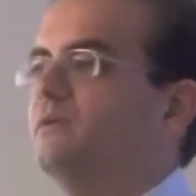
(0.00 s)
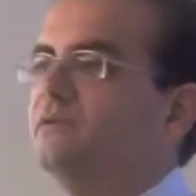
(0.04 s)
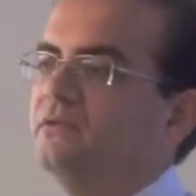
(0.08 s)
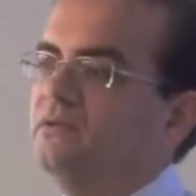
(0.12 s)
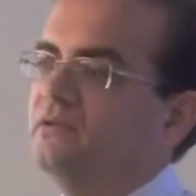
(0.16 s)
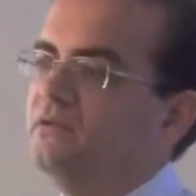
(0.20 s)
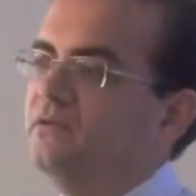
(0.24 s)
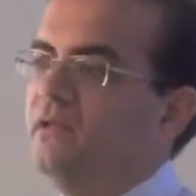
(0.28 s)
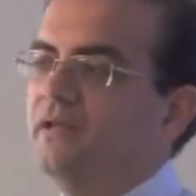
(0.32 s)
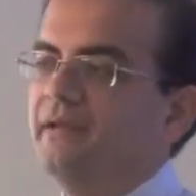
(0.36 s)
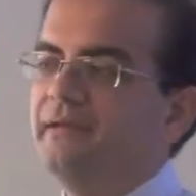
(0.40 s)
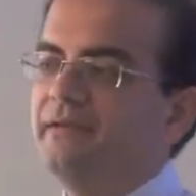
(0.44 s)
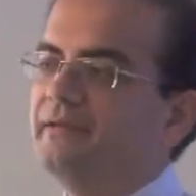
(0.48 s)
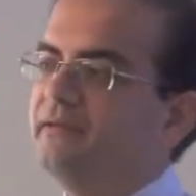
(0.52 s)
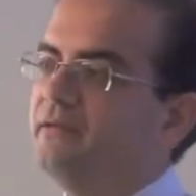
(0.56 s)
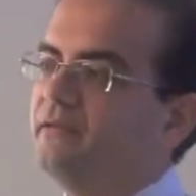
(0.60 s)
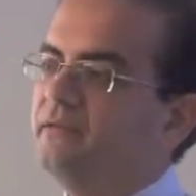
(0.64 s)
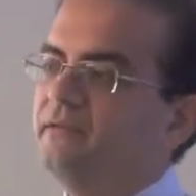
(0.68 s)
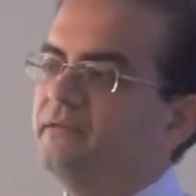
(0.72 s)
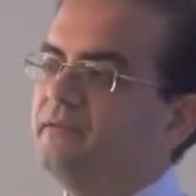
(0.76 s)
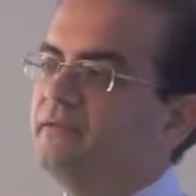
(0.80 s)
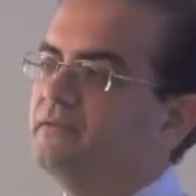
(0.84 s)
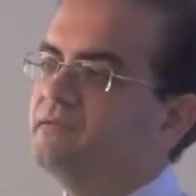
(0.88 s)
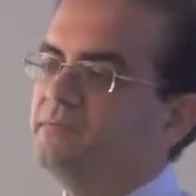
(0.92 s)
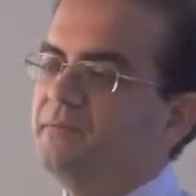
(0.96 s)
They're like,
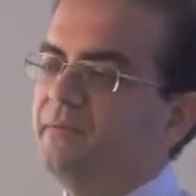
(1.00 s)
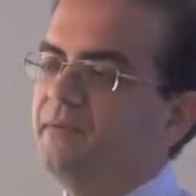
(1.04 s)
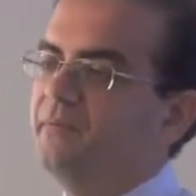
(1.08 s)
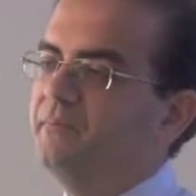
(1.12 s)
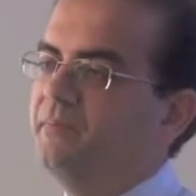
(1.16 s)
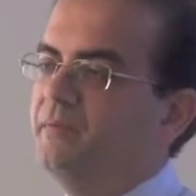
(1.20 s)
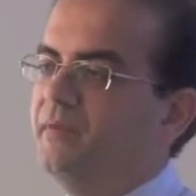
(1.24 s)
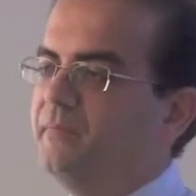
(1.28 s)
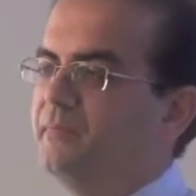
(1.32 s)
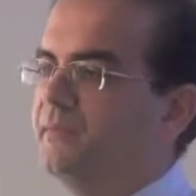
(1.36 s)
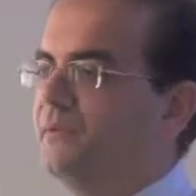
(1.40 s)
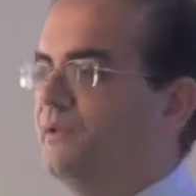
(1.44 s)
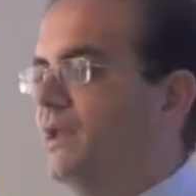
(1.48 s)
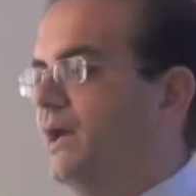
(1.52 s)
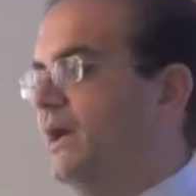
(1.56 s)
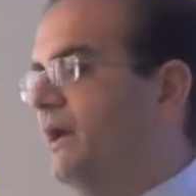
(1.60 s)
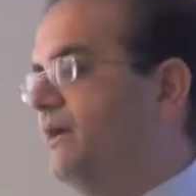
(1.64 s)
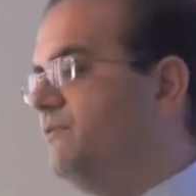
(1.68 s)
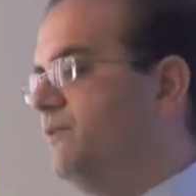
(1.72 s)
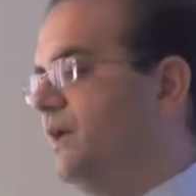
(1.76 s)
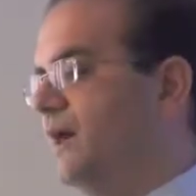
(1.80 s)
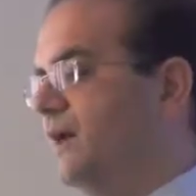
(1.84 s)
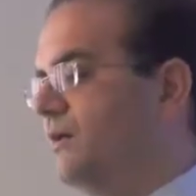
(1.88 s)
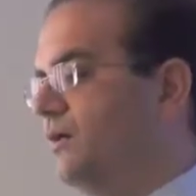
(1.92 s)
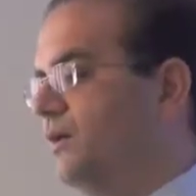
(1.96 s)
this many people
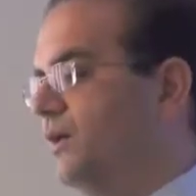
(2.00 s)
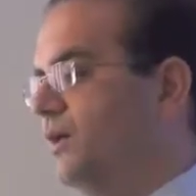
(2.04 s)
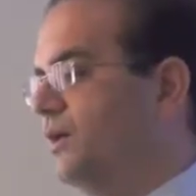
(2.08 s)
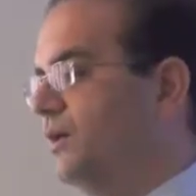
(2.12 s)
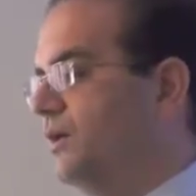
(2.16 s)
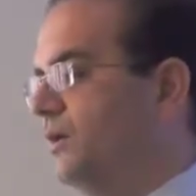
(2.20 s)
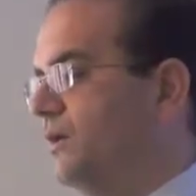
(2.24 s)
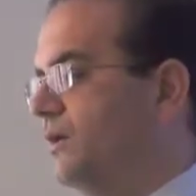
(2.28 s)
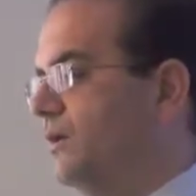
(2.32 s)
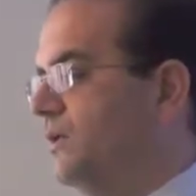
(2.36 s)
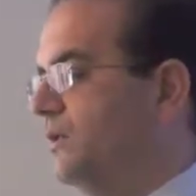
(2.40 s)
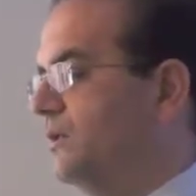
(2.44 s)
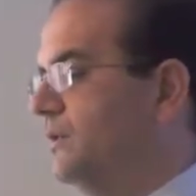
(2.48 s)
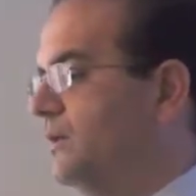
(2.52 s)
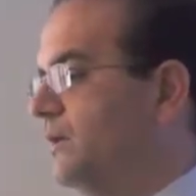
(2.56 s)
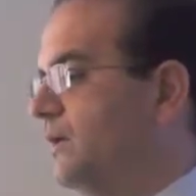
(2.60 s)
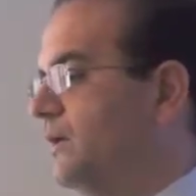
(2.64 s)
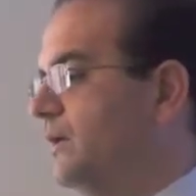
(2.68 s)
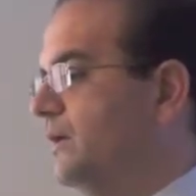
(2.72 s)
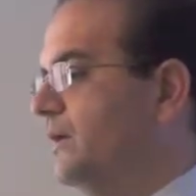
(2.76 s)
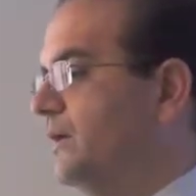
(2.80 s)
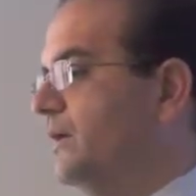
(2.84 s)
have alcohol,